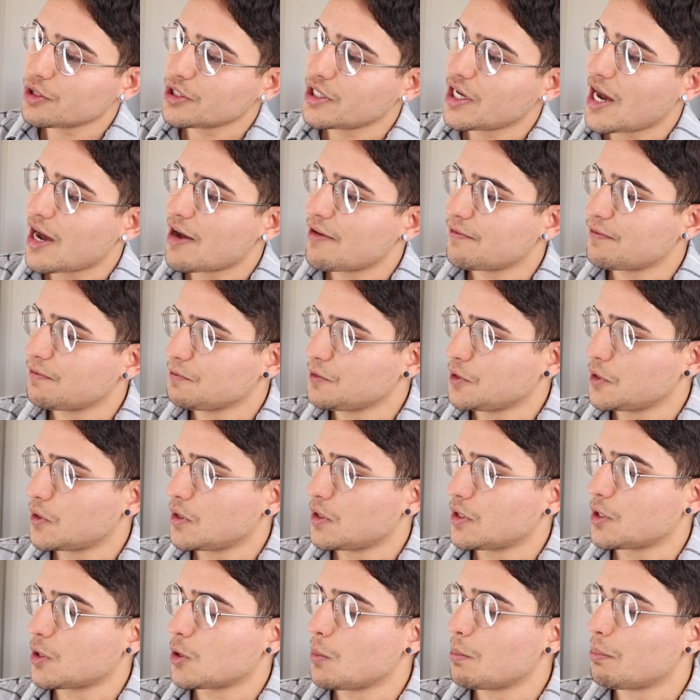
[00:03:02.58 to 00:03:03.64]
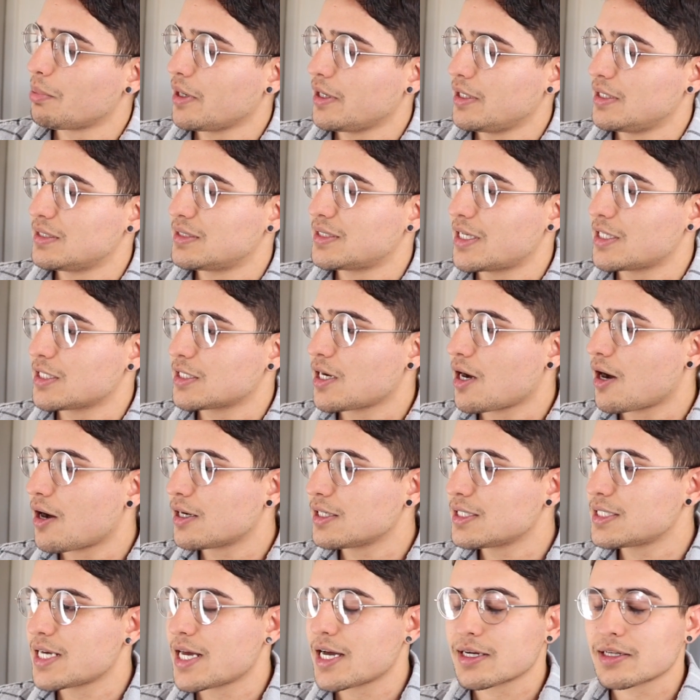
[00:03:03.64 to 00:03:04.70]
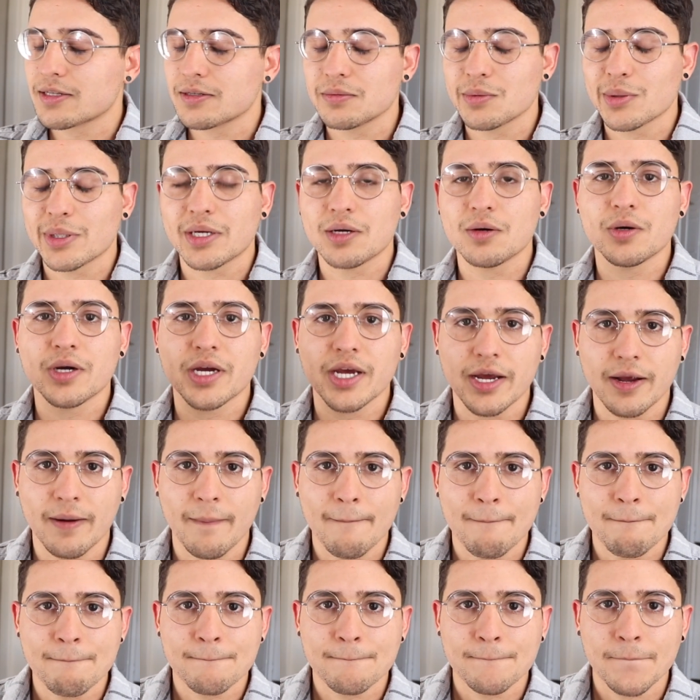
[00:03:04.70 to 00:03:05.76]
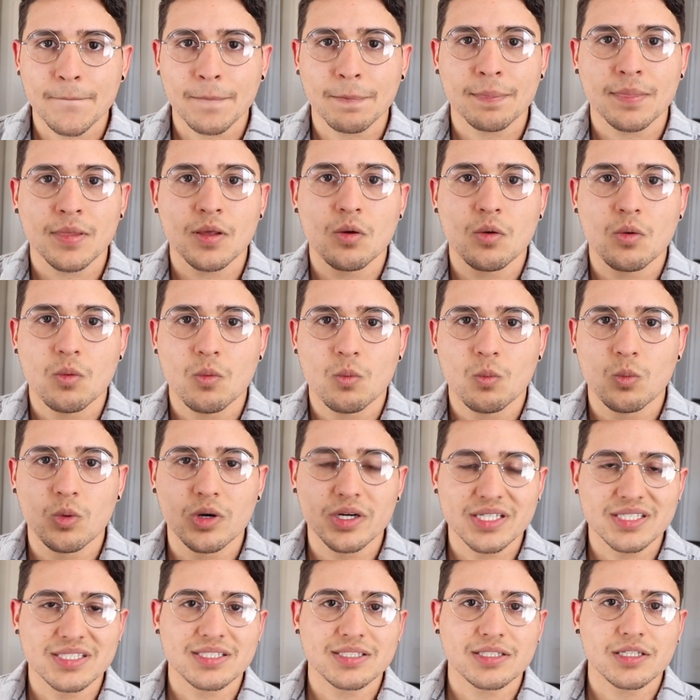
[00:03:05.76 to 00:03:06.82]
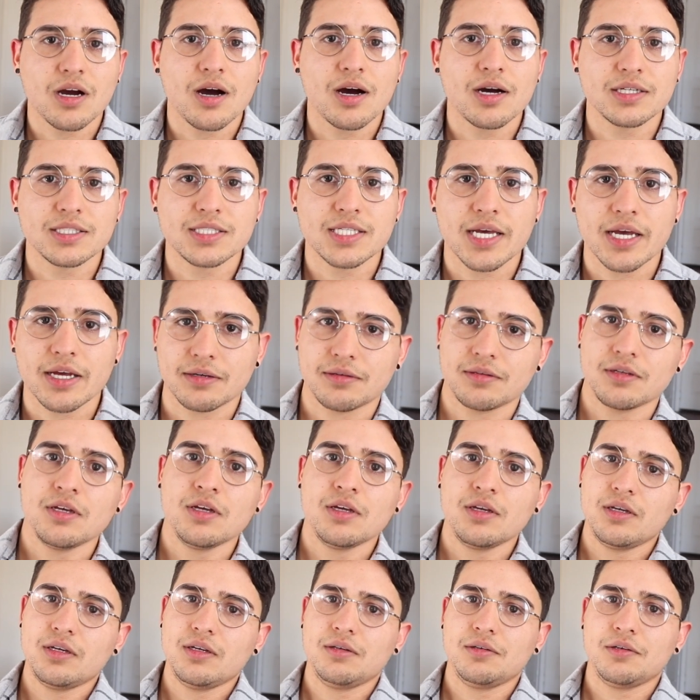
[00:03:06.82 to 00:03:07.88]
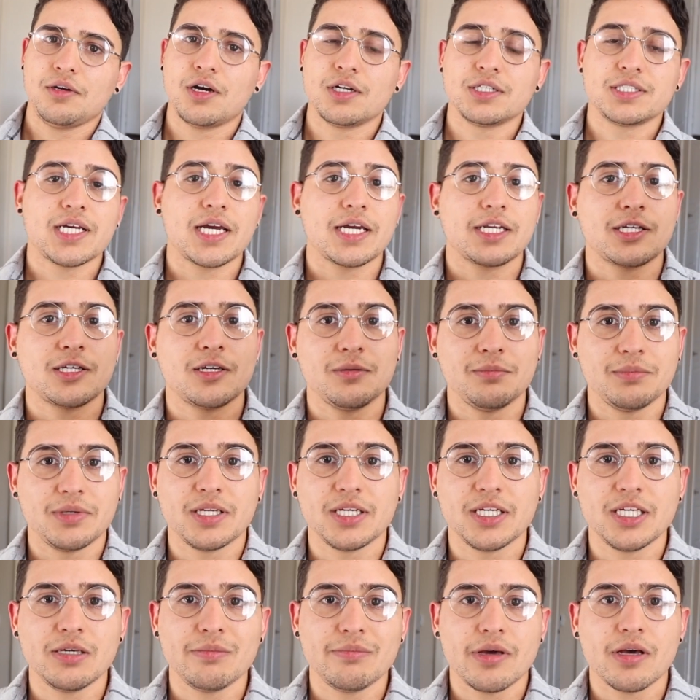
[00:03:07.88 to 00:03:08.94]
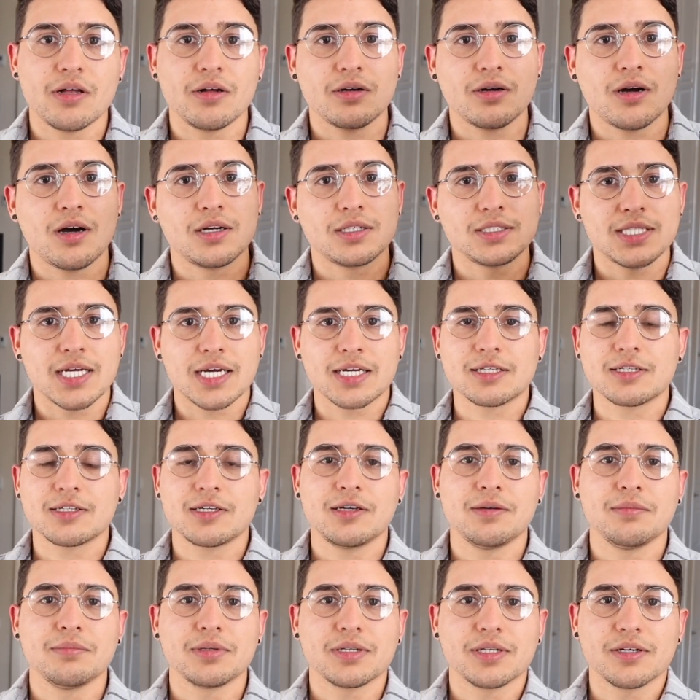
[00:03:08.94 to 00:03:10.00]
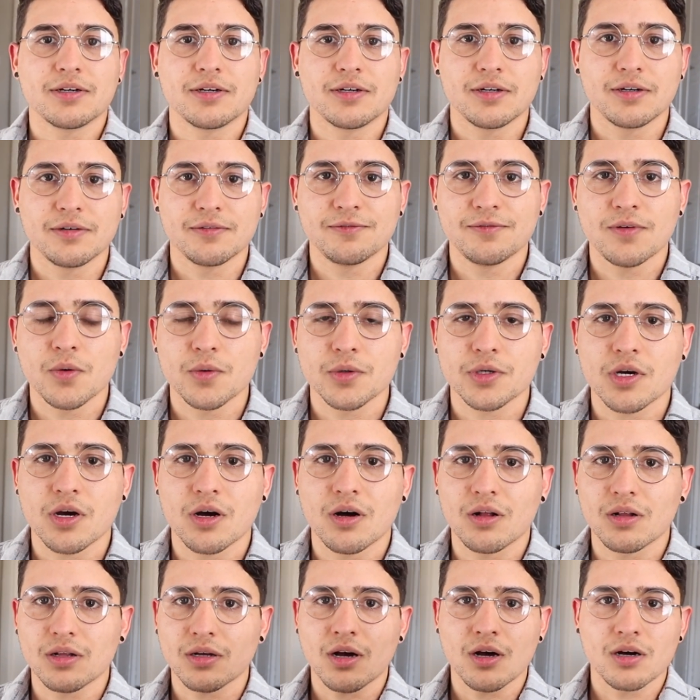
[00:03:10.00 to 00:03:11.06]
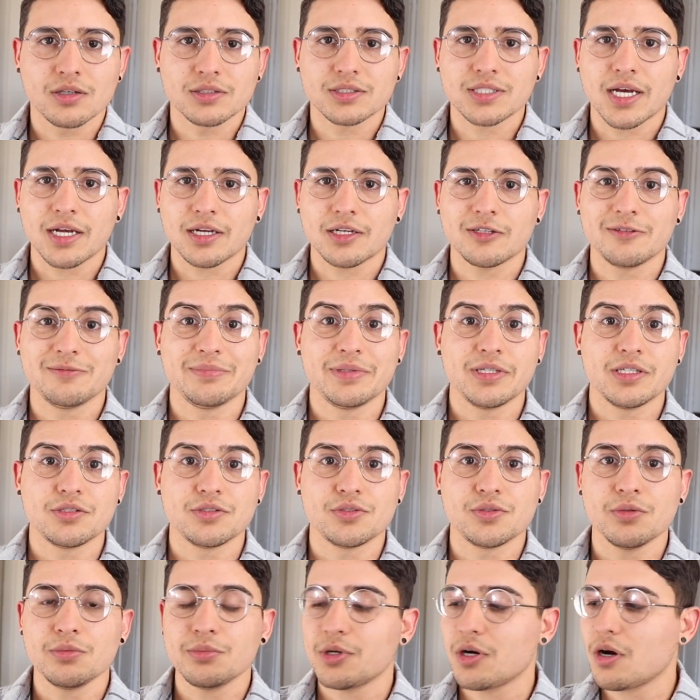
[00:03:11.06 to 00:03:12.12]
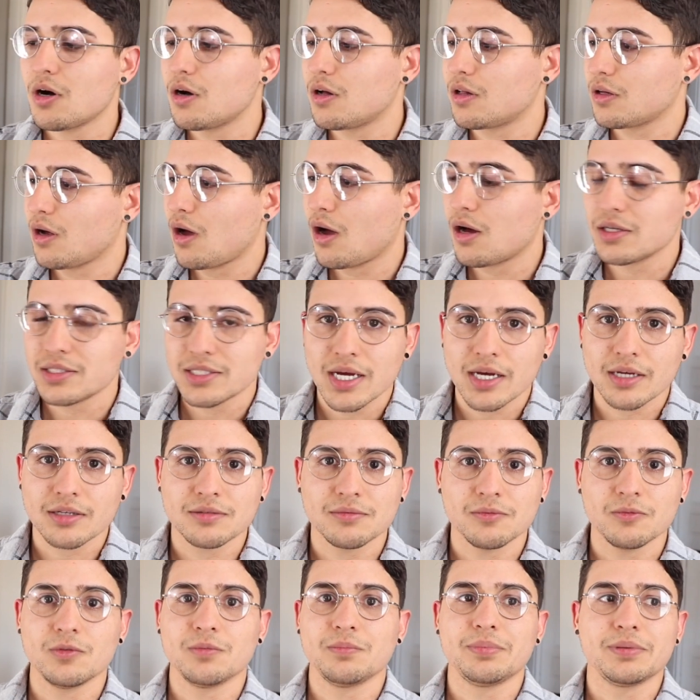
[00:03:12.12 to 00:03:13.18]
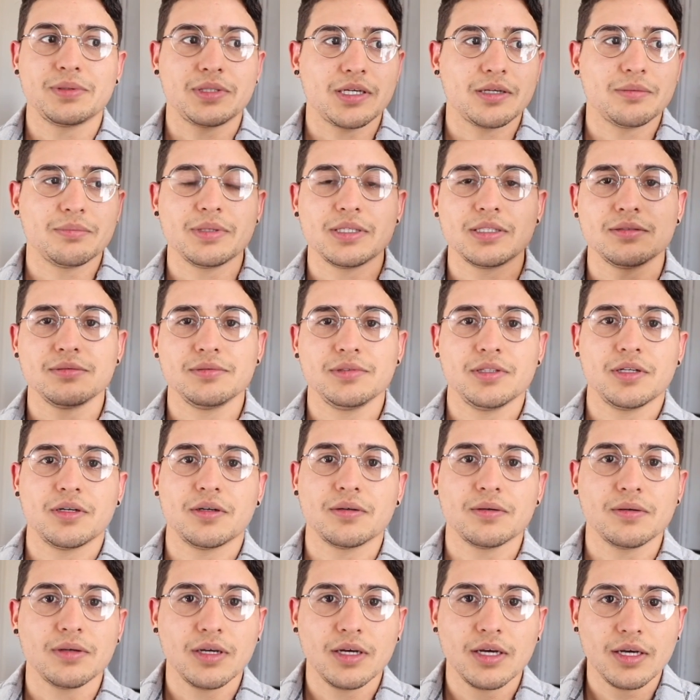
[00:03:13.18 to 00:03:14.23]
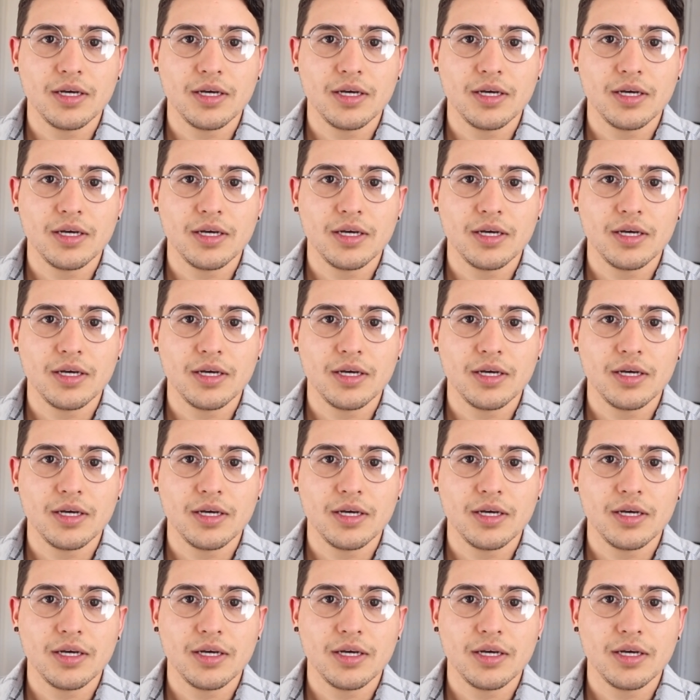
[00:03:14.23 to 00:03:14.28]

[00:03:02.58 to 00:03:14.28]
only have, a little button that says contact, and okay, what is contact? Contact can be an email. Contact can be a phone call. Contact can be a Zoom call. Contact can be,